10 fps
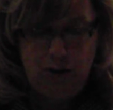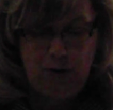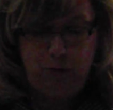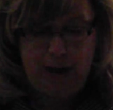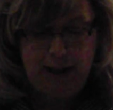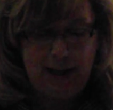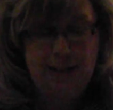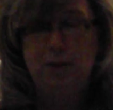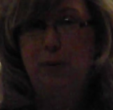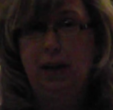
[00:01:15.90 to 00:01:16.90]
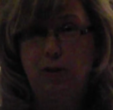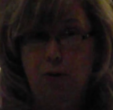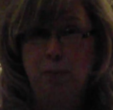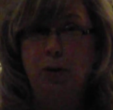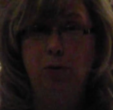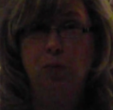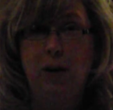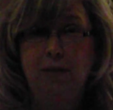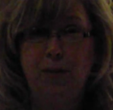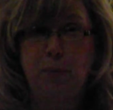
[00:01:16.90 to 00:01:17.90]
Would I like to be a normal
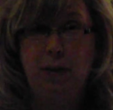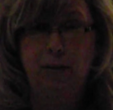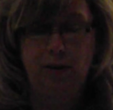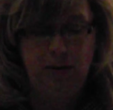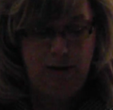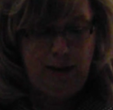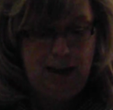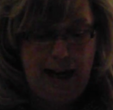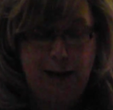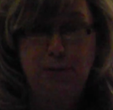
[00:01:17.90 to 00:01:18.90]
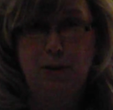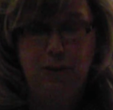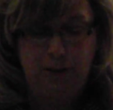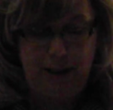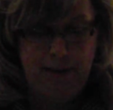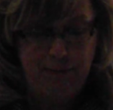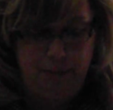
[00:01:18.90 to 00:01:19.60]
wife and mother? Absolutely.